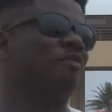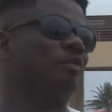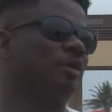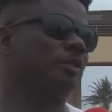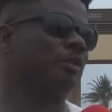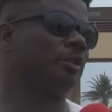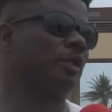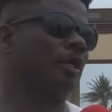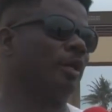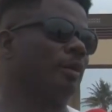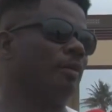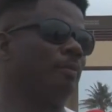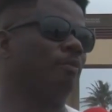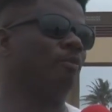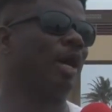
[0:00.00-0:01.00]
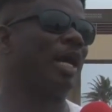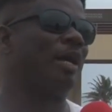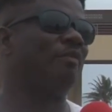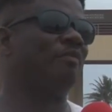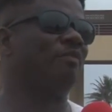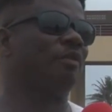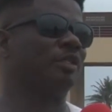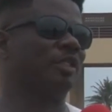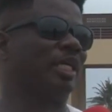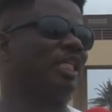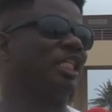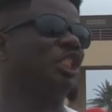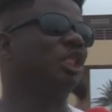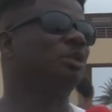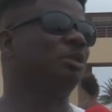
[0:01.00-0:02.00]
was an
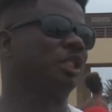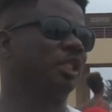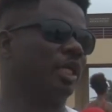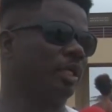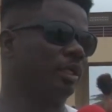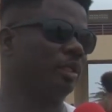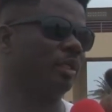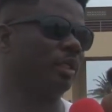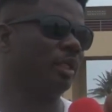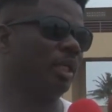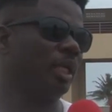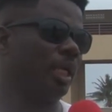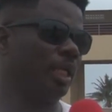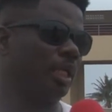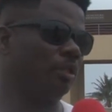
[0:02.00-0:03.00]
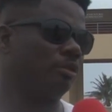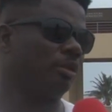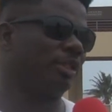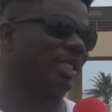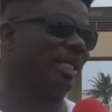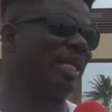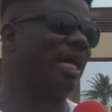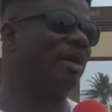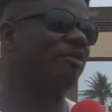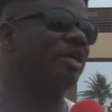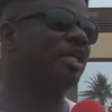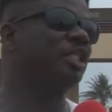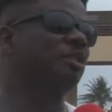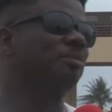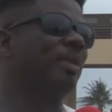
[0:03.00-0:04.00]
Egyptian, and it was an
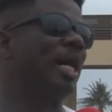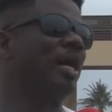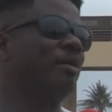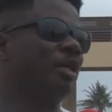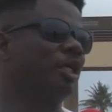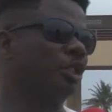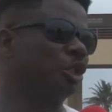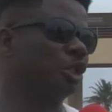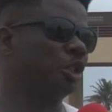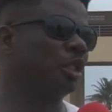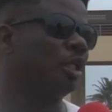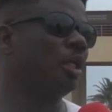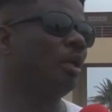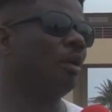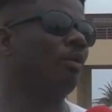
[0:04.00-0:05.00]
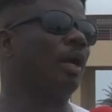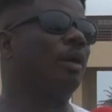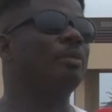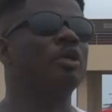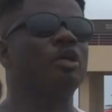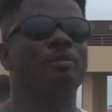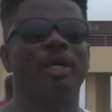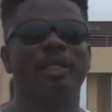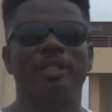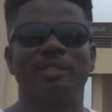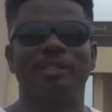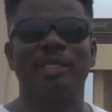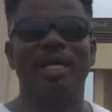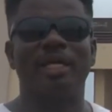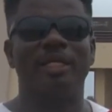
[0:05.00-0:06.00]
arranged marriage. Kwame Nkrumah
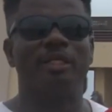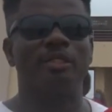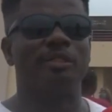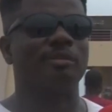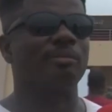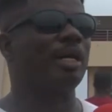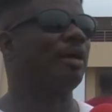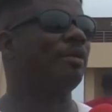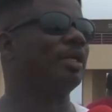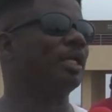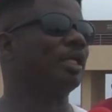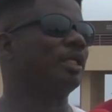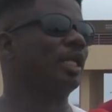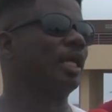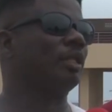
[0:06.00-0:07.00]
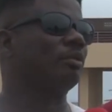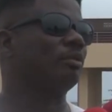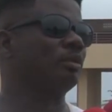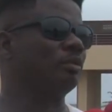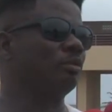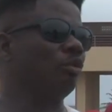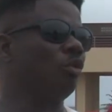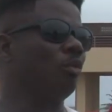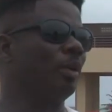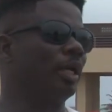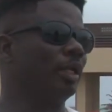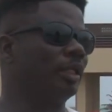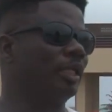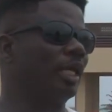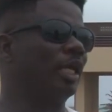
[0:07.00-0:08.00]
decided to marry that
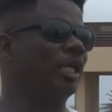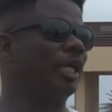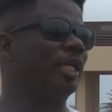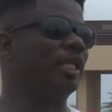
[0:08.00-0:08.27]
woman. Her